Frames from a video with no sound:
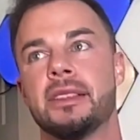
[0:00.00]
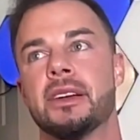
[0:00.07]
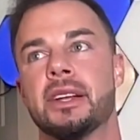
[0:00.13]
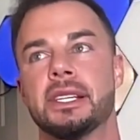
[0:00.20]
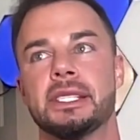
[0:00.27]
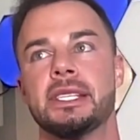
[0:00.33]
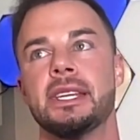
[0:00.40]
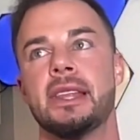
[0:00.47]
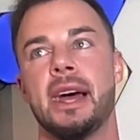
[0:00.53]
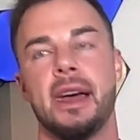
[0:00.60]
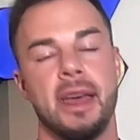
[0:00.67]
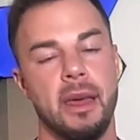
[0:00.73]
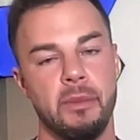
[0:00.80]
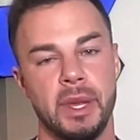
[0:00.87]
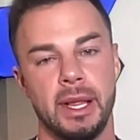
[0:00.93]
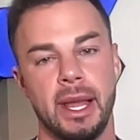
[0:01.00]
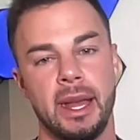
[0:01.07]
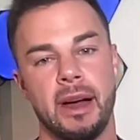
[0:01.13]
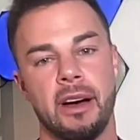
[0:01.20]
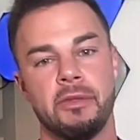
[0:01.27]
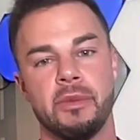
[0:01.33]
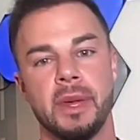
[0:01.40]
They're going to see that emulate
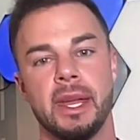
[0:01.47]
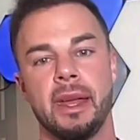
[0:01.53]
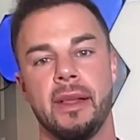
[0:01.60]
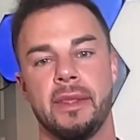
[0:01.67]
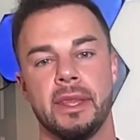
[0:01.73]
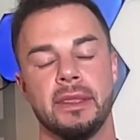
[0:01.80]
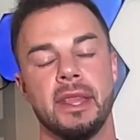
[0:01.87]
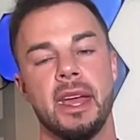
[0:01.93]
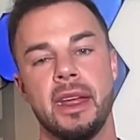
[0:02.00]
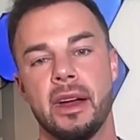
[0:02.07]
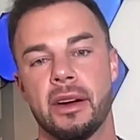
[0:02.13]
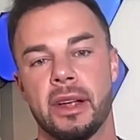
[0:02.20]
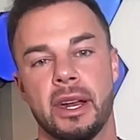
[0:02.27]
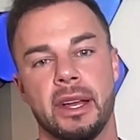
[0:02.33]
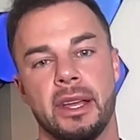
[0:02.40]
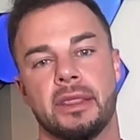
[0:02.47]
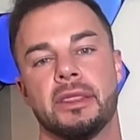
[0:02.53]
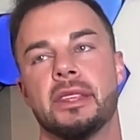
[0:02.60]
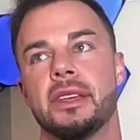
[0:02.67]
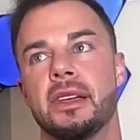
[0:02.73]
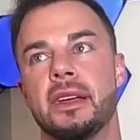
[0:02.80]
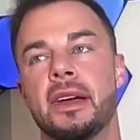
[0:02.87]
off me. And then they are going to get
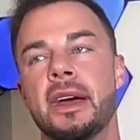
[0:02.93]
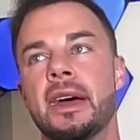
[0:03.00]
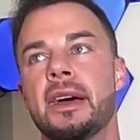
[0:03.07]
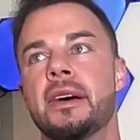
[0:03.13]
the